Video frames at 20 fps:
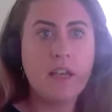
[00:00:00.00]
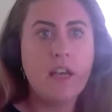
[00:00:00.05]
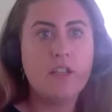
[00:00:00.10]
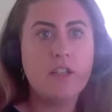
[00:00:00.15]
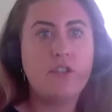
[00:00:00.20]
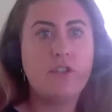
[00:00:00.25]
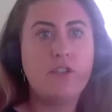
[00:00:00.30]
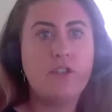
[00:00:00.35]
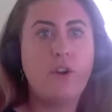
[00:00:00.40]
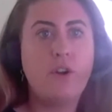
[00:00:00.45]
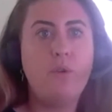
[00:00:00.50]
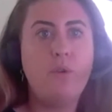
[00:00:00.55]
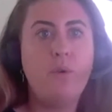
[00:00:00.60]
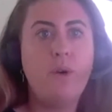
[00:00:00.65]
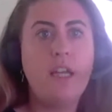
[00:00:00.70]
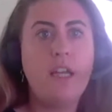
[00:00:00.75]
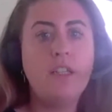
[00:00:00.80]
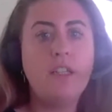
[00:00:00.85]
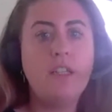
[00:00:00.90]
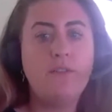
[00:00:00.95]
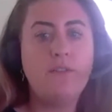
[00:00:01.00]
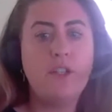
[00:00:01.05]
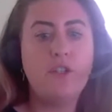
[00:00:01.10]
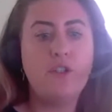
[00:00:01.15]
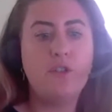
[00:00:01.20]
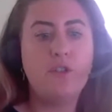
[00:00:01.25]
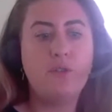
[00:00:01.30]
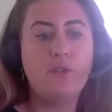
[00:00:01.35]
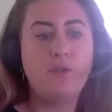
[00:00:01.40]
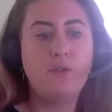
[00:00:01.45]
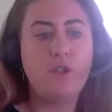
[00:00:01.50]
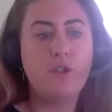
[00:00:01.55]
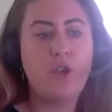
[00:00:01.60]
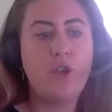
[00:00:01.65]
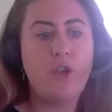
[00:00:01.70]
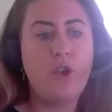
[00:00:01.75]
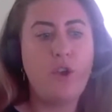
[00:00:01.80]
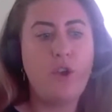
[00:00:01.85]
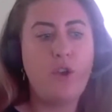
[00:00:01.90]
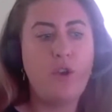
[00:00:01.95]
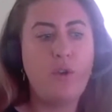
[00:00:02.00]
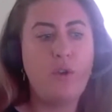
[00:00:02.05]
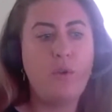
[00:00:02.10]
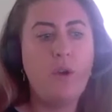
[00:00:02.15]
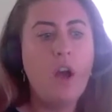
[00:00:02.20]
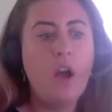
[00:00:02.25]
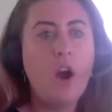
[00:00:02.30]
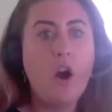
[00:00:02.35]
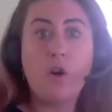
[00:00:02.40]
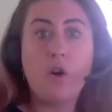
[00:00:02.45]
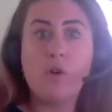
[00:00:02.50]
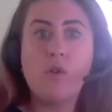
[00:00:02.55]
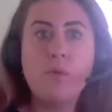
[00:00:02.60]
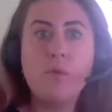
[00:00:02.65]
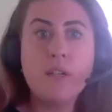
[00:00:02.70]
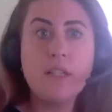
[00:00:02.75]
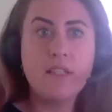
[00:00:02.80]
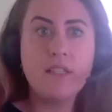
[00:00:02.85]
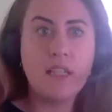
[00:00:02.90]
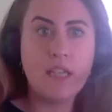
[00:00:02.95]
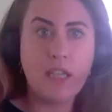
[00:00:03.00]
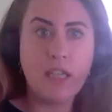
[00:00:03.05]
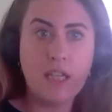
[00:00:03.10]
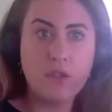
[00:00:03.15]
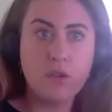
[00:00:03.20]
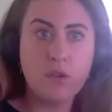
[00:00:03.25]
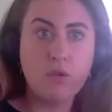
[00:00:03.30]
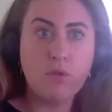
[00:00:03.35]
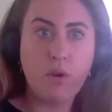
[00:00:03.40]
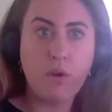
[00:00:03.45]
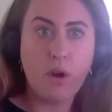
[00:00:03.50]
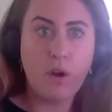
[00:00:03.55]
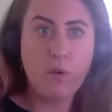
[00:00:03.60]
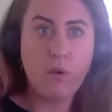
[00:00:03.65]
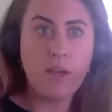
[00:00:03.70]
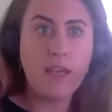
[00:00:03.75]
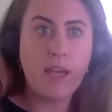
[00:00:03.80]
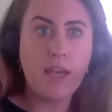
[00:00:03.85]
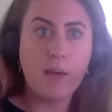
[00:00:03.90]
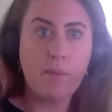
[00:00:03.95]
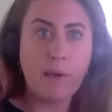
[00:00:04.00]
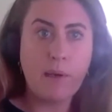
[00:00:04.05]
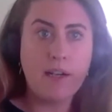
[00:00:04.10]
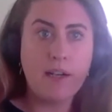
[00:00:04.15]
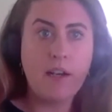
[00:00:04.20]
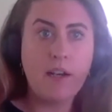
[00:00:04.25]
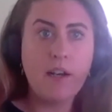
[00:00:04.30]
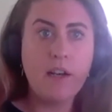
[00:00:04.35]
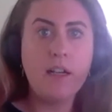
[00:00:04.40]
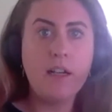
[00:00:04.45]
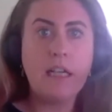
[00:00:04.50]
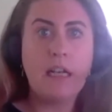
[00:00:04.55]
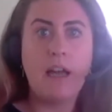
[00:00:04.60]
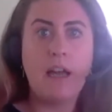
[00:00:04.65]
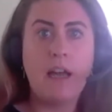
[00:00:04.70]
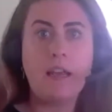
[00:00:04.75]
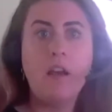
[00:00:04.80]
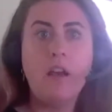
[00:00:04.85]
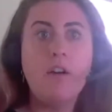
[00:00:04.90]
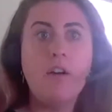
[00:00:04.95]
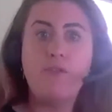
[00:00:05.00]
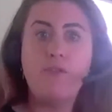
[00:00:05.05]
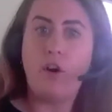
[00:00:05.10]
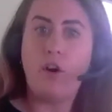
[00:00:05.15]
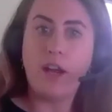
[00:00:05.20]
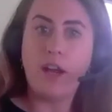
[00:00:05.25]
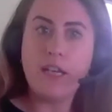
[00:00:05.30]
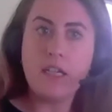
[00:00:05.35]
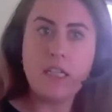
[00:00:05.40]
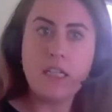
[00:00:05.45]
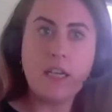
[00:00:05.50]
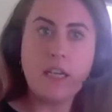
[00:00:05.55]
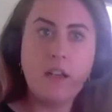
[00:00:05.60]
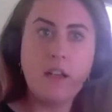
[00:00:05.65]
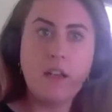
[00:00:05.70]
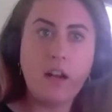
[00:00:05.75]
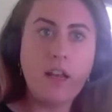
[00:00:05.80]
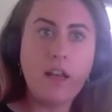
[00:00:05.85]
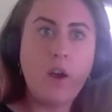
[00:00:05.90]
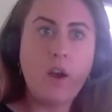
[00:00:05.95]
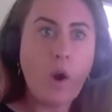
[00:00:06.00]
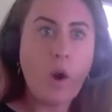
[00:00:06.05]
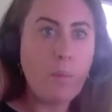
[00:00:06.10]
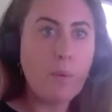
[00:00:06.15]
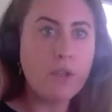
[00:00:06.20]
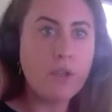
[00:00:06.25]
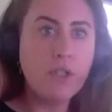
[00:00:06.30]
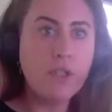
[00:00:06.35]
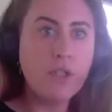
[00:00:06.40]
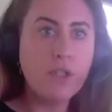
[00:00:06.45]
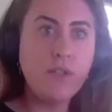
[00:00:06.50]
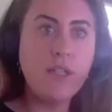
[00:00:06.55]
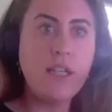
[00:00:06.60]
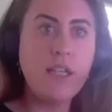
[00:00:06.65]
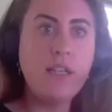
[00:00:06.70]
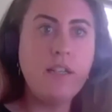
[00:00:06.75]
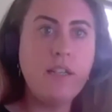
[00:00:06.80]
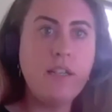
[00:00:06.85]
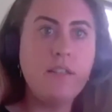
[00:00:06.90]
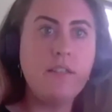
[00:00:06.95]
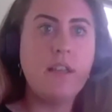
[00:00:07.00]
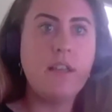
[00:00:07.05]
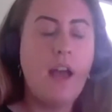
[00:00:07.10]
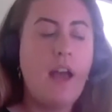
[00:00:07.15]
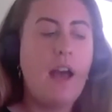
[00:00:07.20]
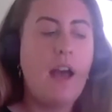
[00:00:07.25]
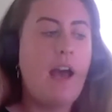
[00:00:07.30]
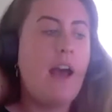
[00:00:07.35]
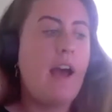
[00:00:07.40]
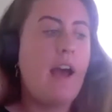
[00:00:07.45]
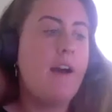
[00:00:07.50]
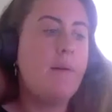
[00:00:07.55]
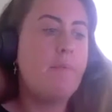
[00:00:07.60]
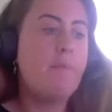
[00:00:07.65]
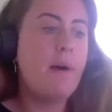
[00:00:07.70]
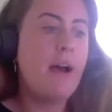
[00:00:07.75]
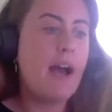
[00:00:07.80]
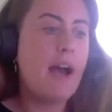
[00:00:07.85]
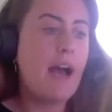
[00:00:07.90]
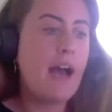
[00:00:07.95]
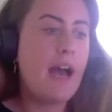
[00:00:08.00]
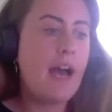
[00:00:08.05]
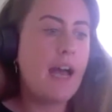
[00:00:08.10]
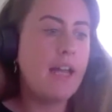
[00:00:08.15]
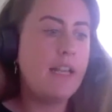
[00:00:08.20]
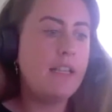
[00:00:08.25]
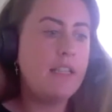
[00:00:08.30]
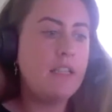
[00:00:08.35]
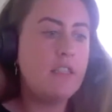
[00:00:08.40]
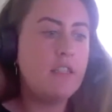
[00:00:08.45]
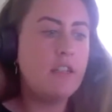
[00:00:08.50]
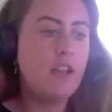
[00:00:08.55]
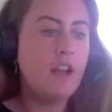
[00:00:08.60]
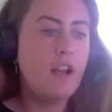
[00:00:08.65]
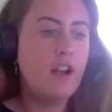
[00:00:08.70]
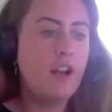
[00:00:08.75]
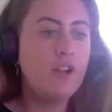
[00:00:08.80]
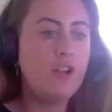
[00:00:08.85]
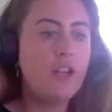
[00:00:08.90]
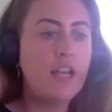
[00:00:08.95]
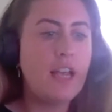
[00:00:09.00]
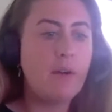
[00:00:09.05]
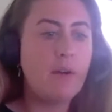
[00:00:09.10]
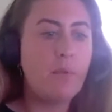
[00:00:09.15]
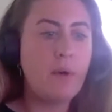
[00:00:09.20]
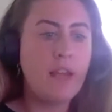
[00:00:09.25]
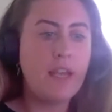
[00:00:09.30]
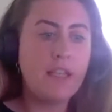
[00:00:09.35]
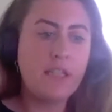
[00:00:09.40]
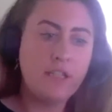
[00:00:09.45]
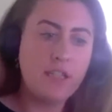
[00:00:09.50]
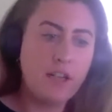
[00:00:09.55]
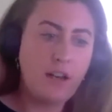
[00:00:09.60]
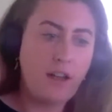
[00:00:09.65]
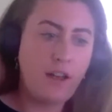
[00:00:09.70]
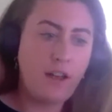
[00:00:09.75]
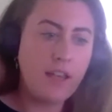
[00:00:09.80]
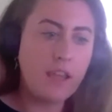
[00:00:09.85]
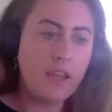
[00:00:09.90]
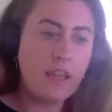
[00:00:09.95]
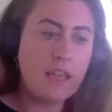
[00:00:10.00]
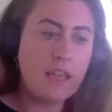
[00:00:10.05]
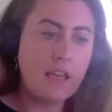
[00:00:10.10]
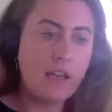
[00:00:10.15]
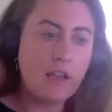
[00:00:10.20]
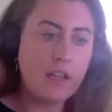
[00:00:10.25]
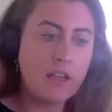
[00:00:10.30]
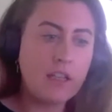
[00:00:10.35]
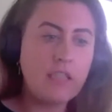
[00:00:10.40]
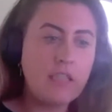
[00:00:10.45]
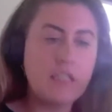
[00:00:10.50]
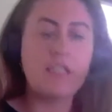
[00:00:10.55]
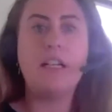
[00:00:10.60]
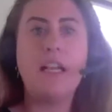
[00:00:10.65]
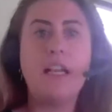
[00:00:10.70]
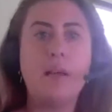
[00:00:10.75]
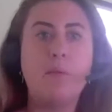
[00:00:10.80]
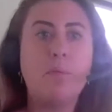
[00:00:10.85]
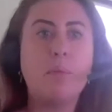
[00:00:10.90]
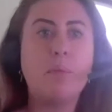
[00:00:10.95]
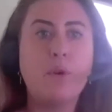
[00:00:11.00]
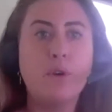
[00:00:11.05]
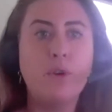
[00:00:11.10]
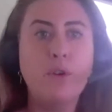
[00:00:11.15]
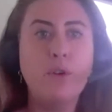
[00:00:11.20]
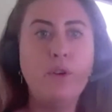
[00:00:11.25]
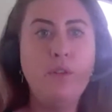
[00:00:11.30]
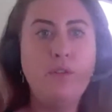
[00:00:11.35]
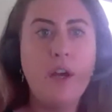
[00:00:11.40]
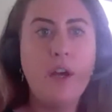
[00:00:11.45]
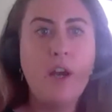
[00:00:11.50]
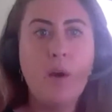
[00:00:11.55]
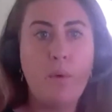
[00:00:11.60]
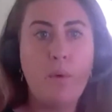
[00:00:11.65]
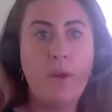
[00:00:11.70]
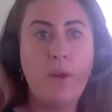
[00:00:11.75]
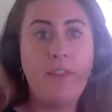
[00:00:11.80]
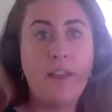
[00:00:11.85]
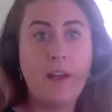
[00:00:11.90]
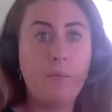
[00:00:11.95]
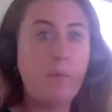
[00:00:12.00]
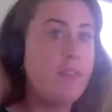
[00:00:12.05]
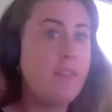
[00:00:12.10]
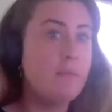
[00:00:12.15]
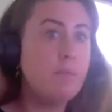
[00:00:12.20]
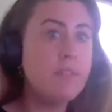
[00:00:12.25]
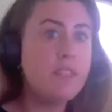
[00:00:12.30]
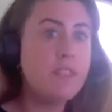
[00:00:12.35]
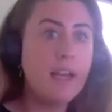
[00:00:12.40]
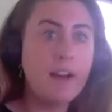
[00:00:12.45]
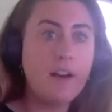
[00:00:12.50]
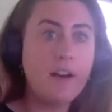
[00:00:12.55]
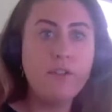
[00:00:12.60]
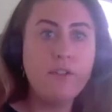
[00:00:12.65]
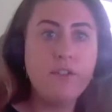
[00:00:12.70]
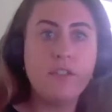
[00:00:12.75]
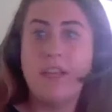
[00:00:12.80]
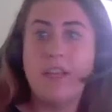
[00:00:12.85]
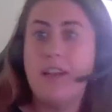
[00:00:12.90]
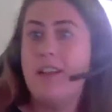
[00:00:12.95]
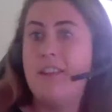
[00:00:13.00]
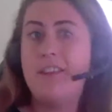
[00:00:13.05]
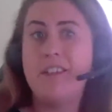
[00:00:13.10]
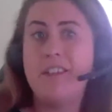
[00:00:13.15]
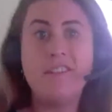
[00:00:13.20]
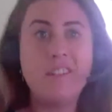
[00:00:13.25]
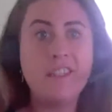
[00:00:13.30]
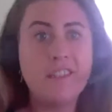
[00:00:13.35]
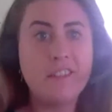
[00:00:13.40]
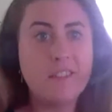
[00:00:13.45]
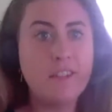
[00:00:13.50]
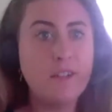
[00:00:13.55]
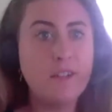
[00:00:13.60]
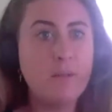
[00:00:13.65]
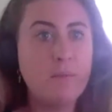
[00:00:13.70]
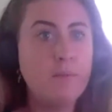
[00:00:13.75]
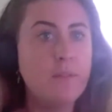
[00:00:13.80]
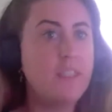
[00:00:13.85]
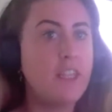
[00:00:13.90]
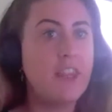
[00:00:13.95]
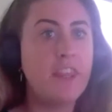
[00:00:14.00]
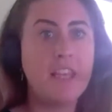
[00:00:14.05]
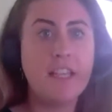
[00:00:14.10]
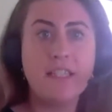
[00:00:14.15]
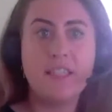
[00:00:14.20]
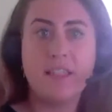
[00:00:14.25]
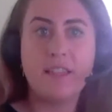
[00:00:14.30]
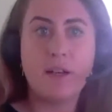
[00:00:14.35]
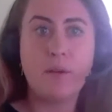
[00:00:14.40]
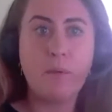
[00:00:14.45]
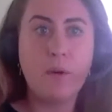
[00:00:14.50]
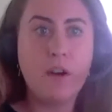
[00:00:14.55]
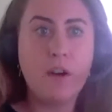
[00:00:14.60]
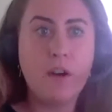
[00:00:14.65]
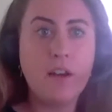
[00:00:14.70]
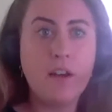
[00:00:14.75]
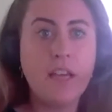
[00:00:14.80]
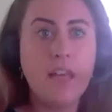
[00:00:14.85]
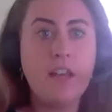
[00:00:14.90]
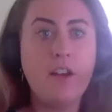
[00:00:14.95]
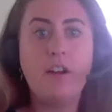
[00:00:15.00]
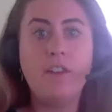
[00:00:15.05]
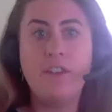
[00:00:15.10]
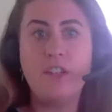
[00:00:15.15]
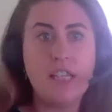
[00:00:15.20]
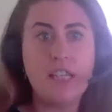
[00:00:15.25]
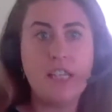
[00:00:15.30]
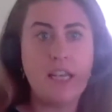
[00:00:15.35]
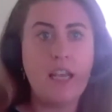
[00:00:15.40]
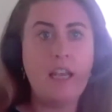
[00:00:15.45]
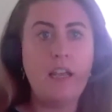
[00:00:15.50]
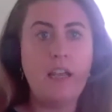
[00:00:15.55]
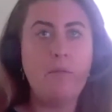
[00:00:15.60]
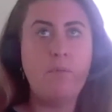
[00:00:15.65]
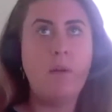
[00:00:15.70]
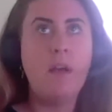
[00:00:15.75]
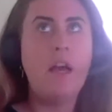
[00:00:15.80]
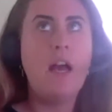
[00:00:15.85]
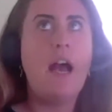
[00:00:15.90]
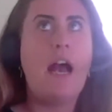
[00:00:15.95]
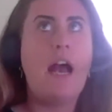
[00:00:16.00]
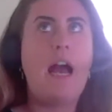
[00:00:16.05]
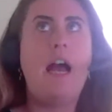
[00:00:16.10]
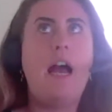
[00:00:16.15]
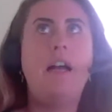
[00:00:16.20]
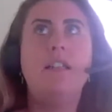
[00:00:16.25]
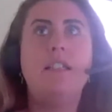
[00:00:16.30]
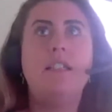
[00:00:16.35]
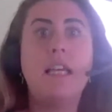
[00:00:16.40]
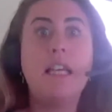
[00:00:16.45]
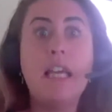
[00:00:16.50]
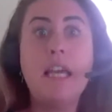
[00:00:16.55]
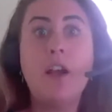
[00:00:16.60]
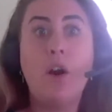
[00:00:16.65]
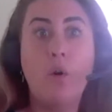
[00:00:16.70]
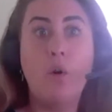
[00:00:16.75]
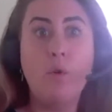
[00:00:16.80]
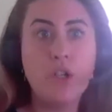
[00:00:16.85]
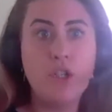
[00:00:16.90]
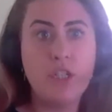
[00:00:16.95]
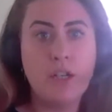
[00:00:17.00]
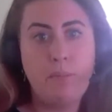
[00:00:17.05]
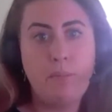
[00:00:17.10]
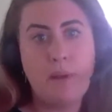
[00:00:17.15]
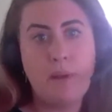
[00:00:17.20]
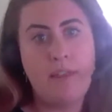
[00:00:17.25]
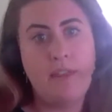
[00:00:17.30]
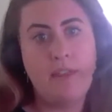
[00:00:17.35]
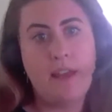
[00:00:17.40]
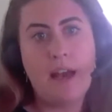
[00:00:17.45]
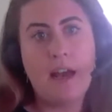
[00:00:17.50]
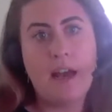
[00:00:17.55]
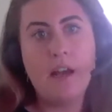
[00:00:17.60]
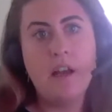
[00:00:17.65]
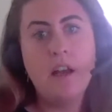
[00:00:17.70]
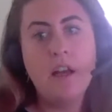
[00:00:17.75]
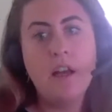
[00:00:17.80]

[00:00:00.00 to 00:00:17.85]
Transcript: So individuals who are always seeking to grow and get better and like finding like opportunities and looking at ways to like consistently improve, whether that be themselves, the systems, the things that they're working on, the team, and taking ownership in that.